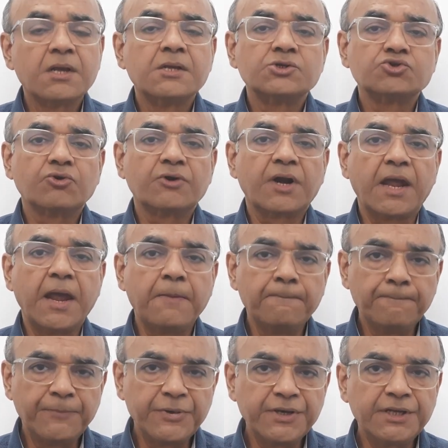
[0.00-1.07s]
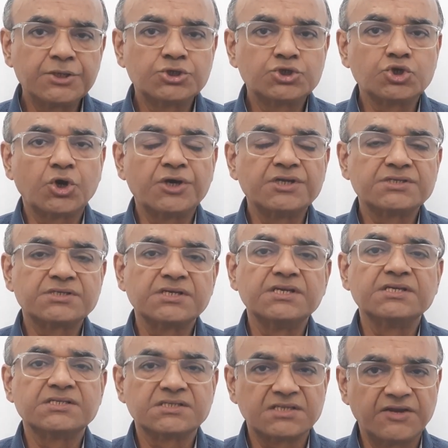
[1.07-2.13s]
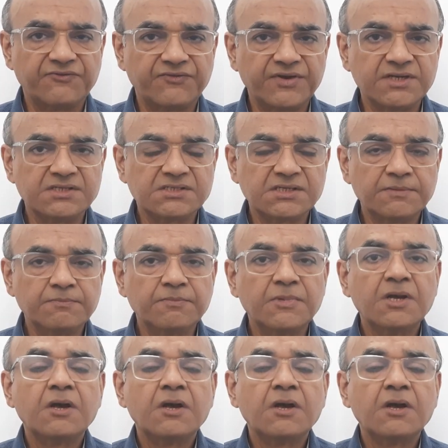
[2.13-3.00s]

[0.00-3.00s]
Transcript: so our empiric choice is cefixin